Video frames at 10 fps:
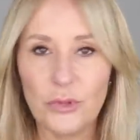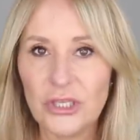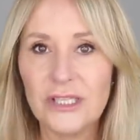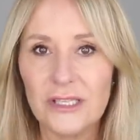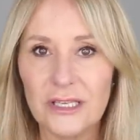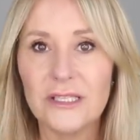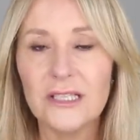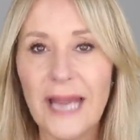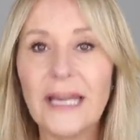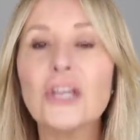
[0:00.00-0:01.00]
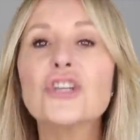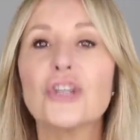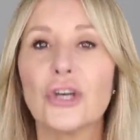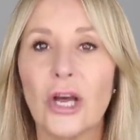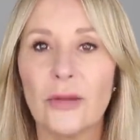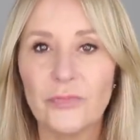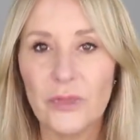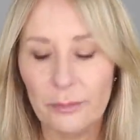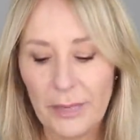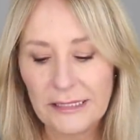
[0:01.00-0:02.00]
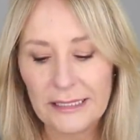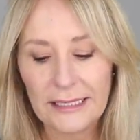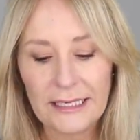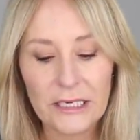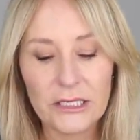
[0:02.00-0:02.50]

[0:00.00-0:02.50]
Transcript: which is the tanning sugar that basically